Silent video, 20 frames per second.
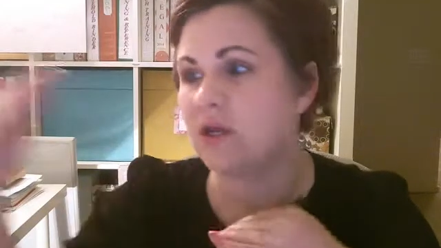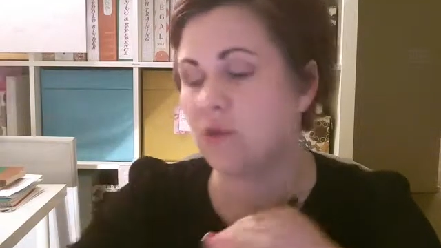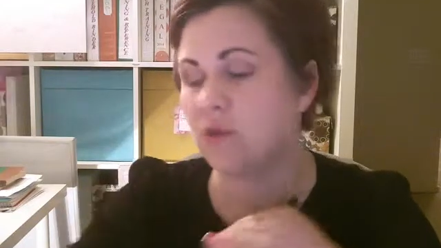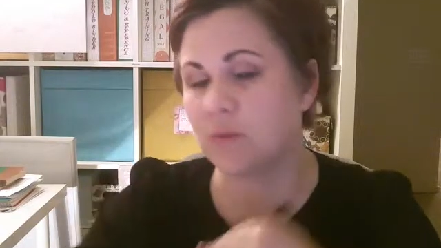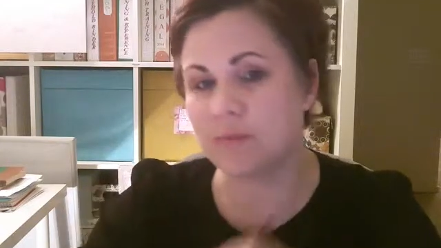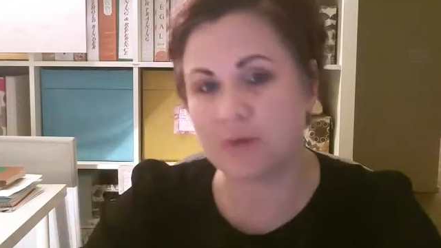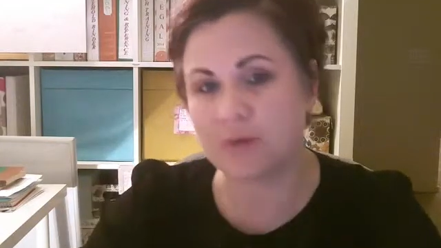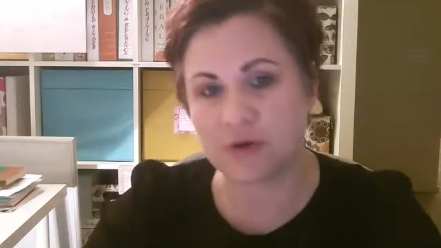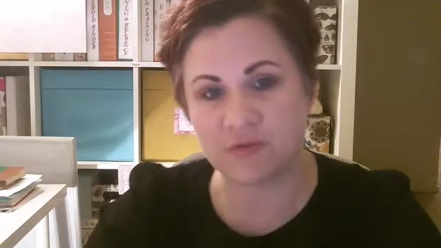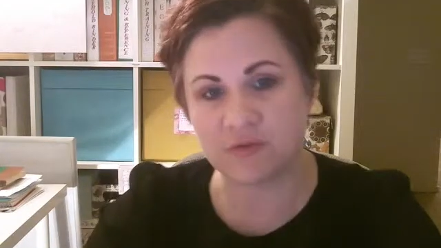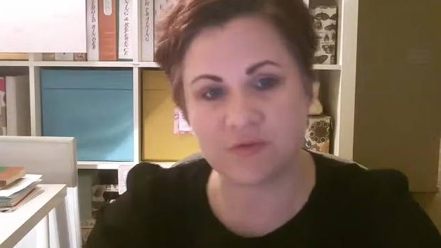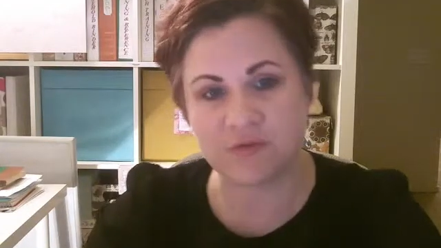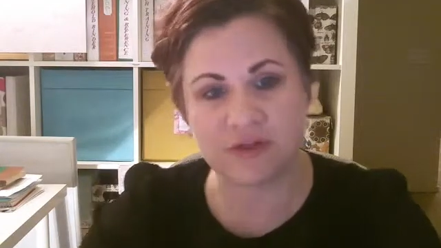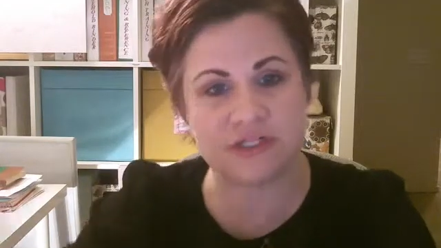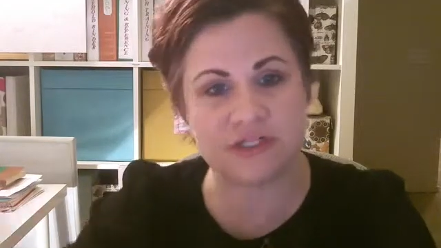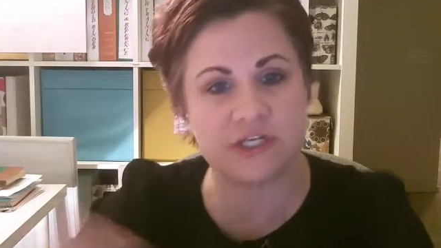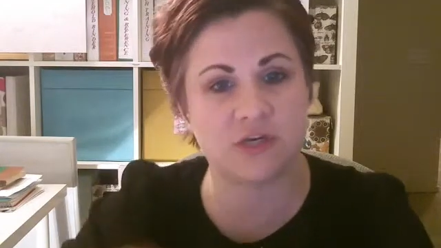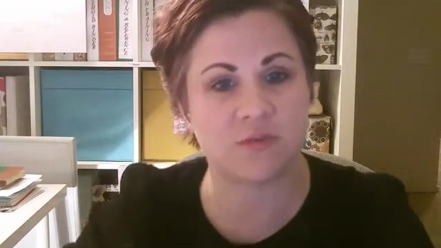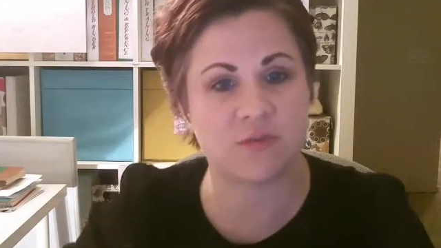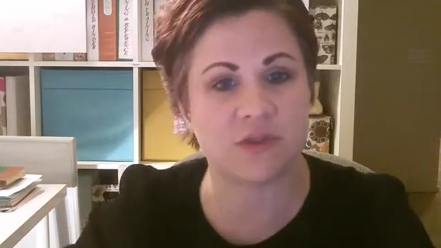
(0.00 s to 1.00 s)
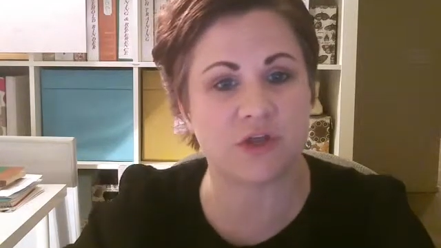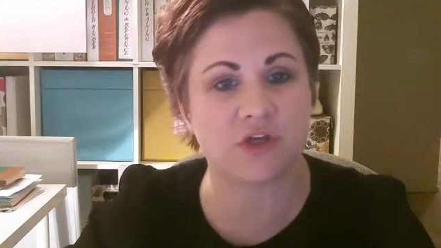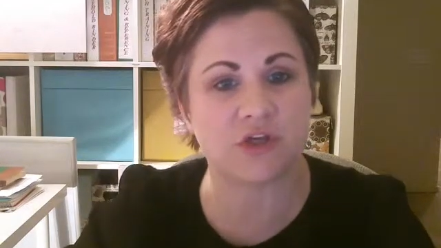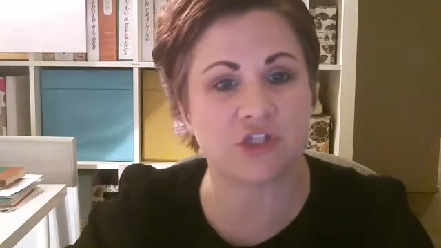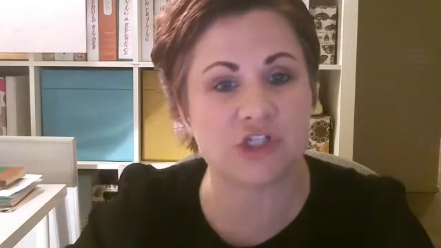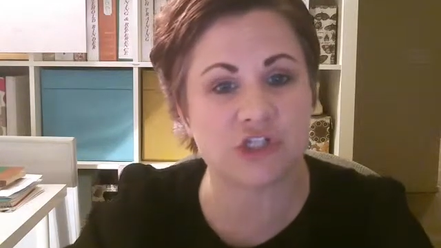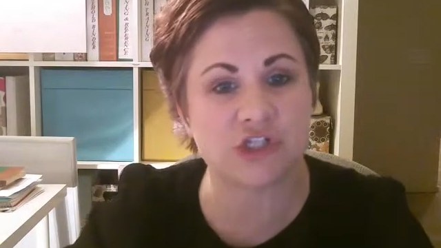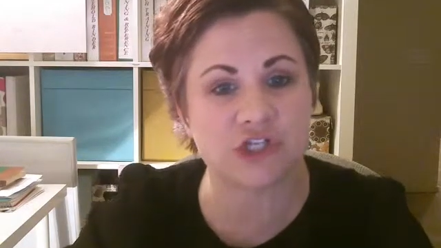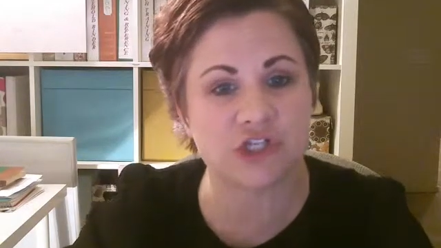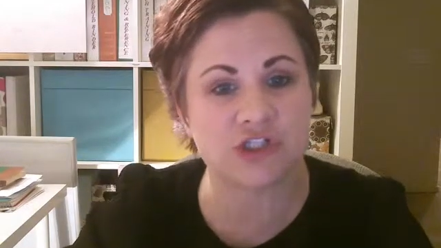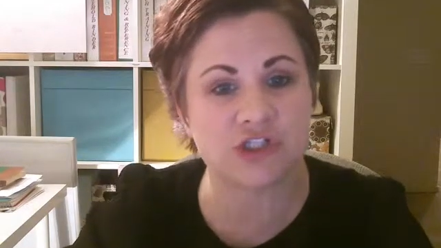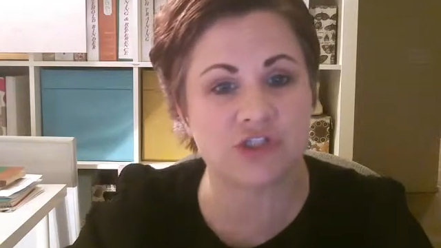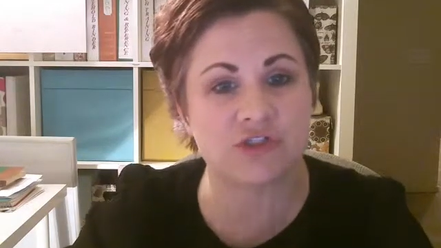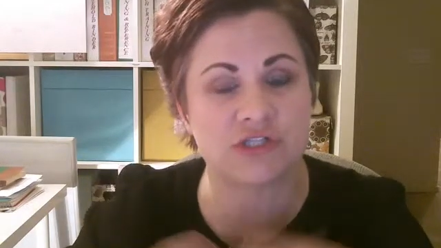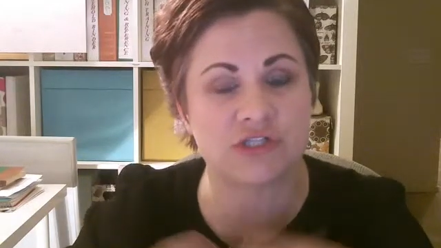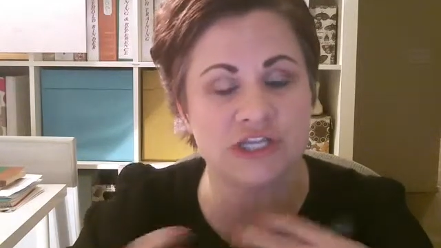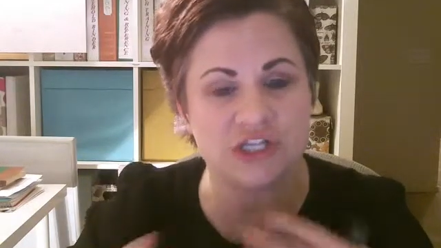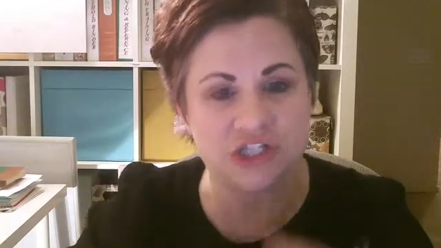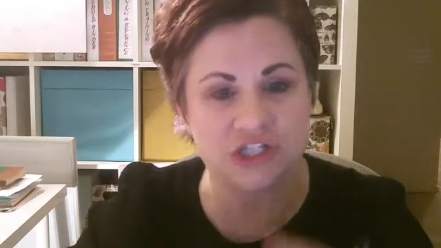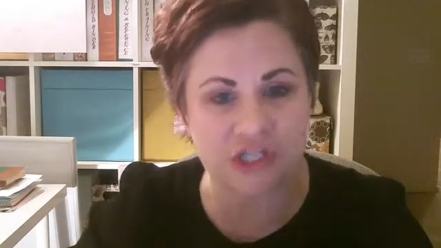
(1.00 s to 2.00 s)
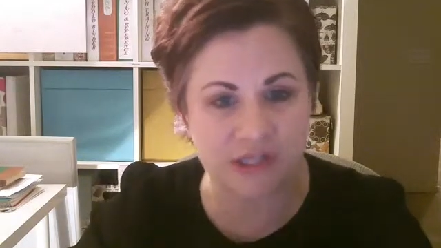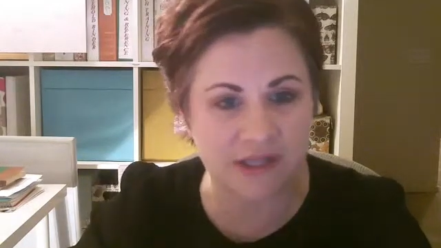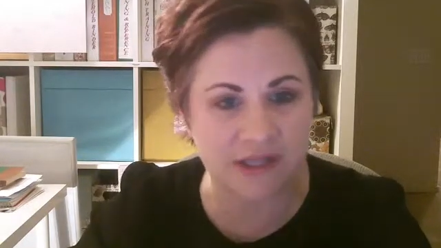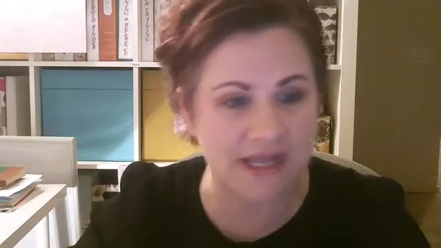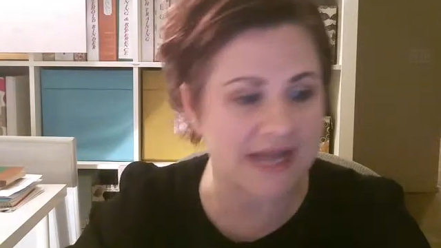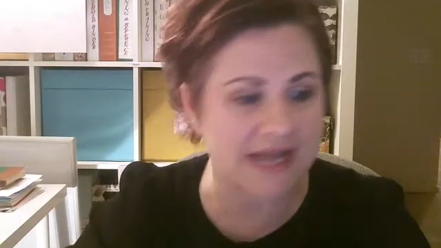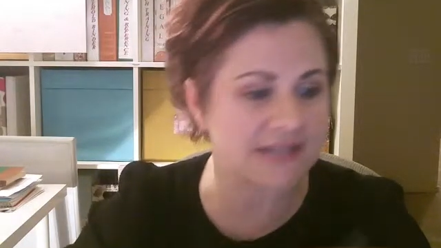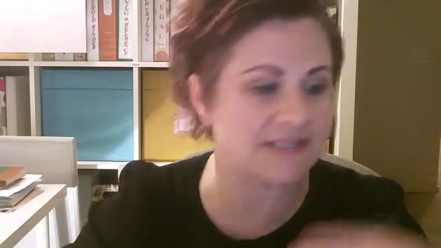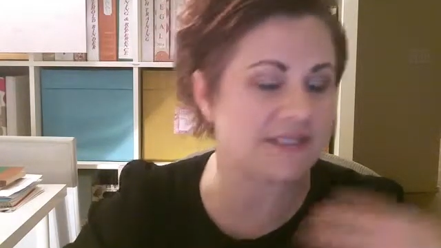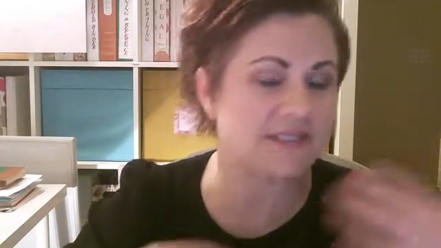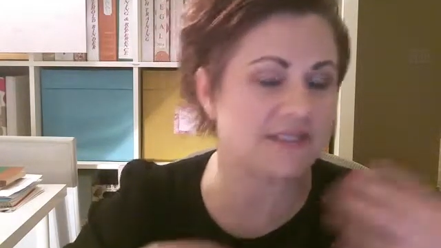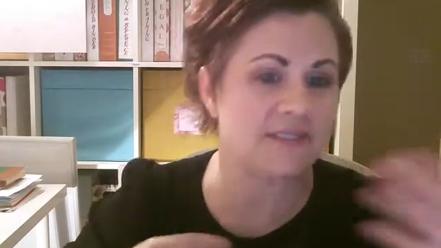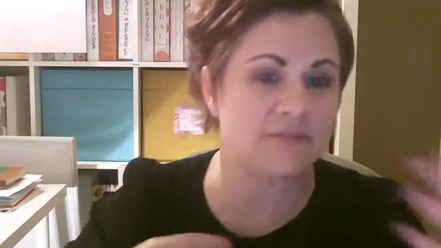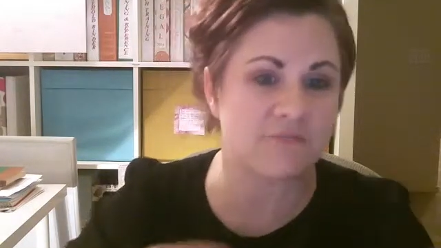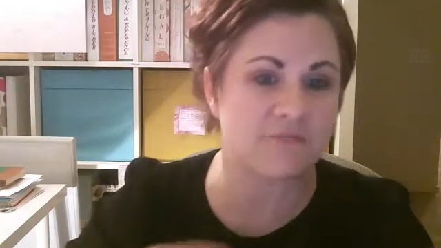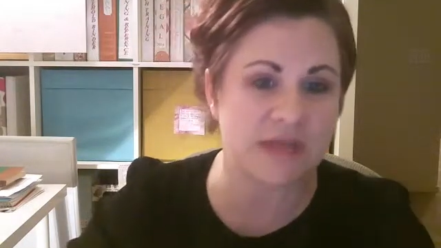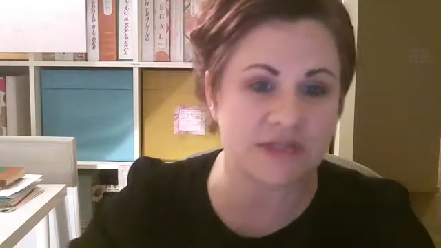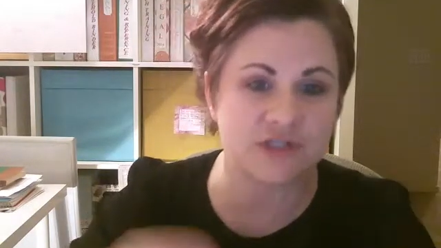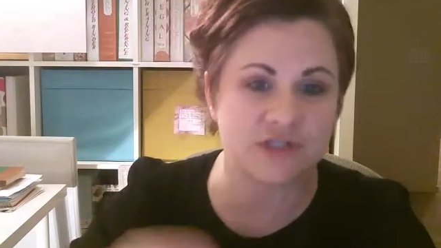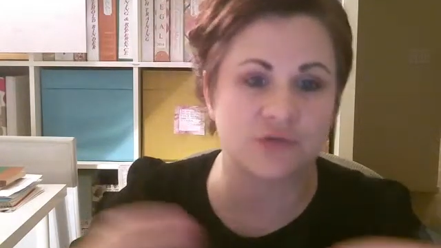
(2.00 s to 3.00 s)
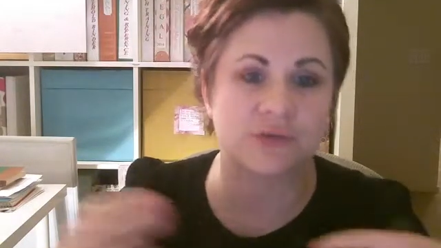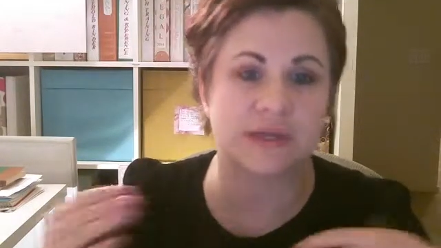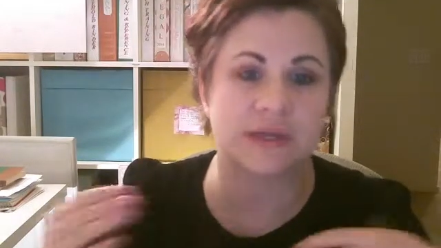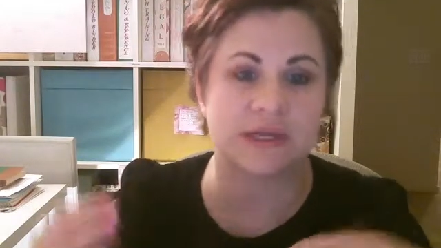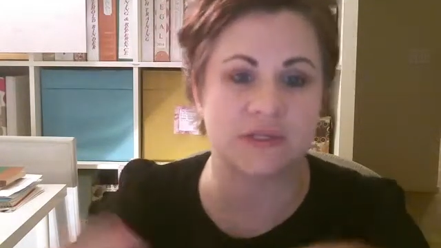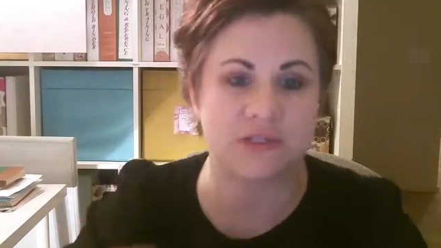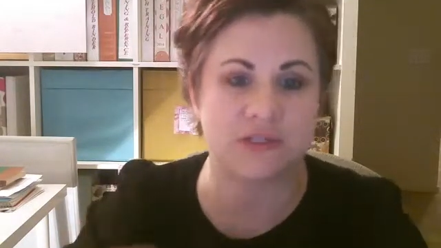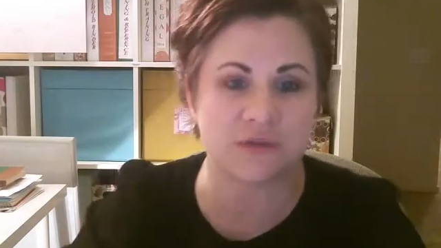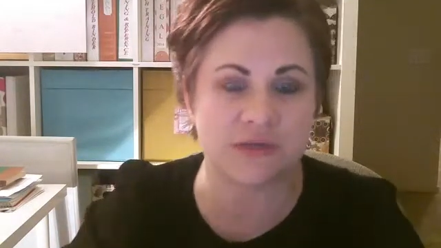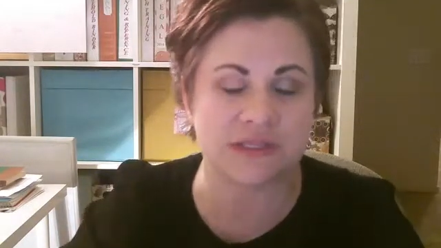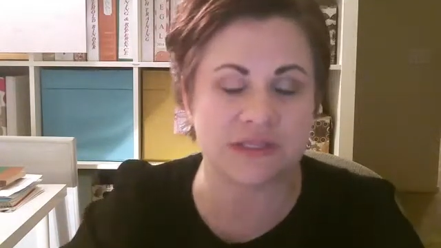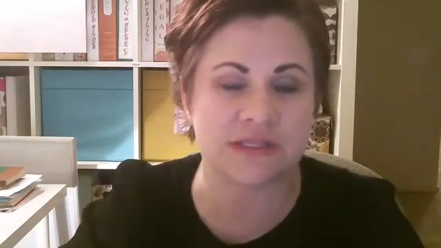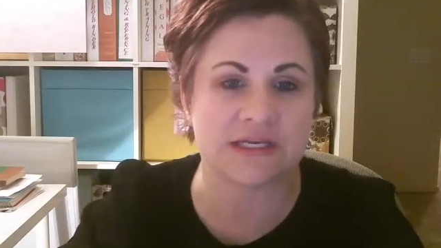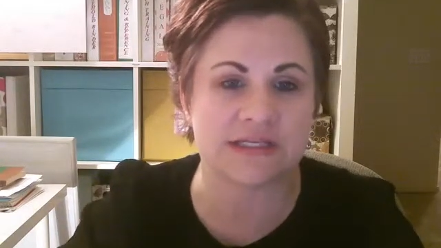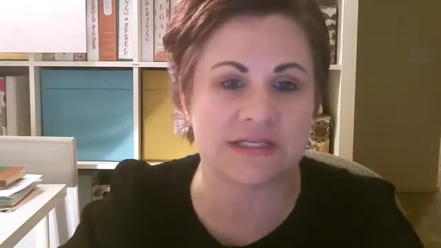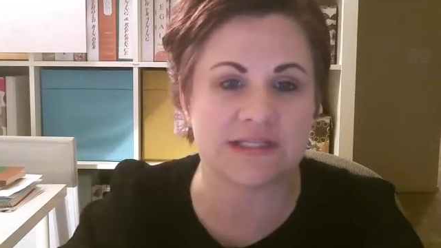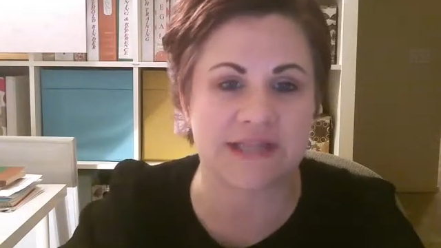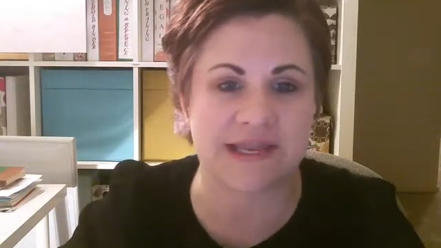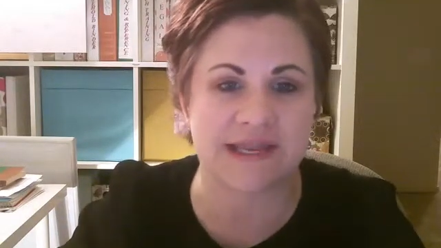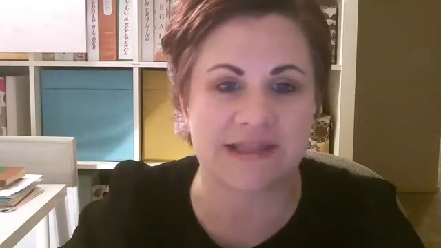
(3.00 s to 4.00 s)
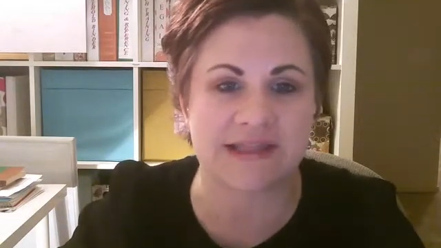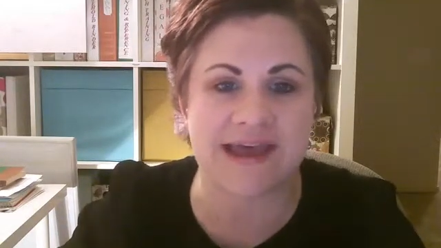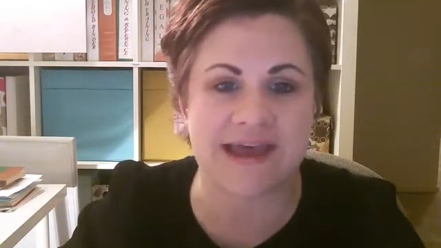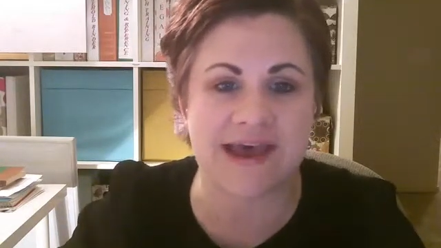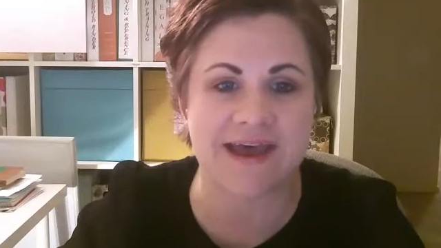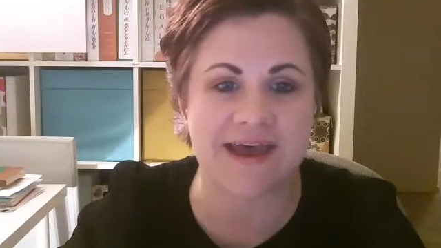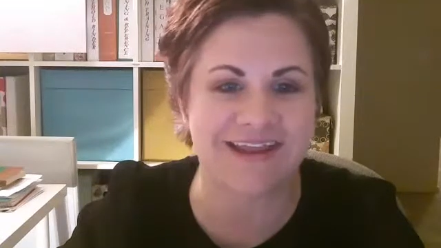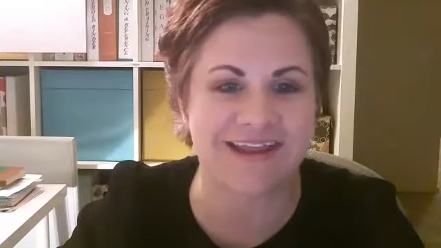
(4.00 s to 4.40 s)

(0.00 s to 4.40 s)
We both volunteer with our church, teaching classes and mentoring and doing things like that.